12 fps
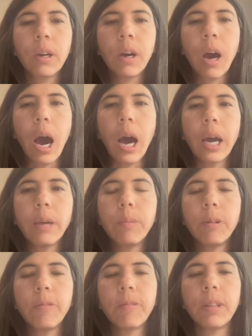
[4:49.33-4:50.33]
I
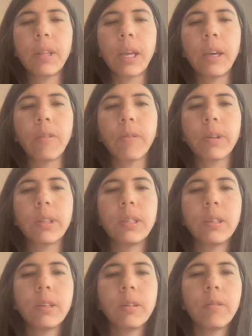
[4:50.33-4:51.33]
move the knight over
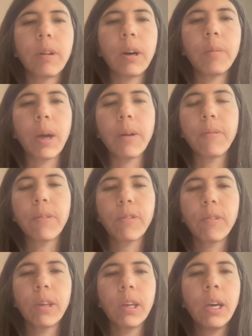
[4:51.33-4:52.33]
to
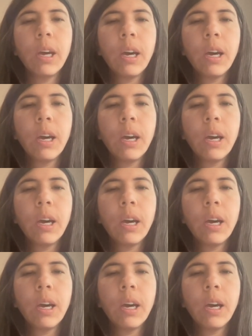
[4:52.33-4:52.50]
f3.